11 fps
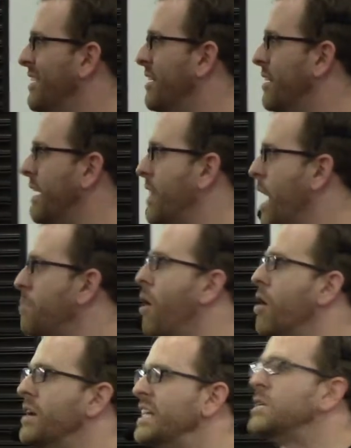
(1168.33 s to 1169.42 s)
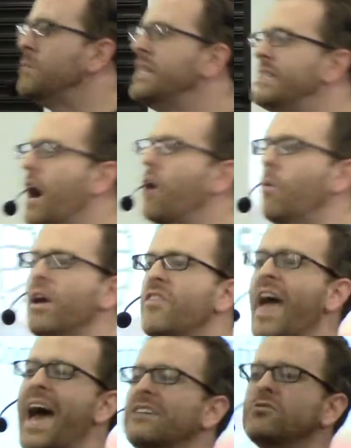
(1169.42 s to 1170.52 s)
Okay, that part needs to be dealt with
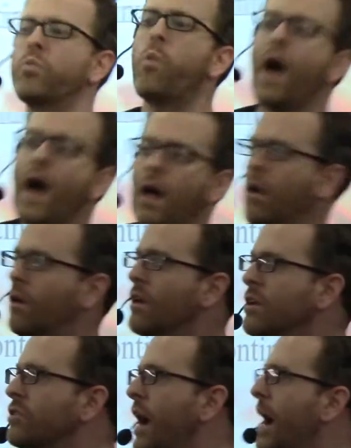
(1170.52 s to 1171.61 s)
as well. So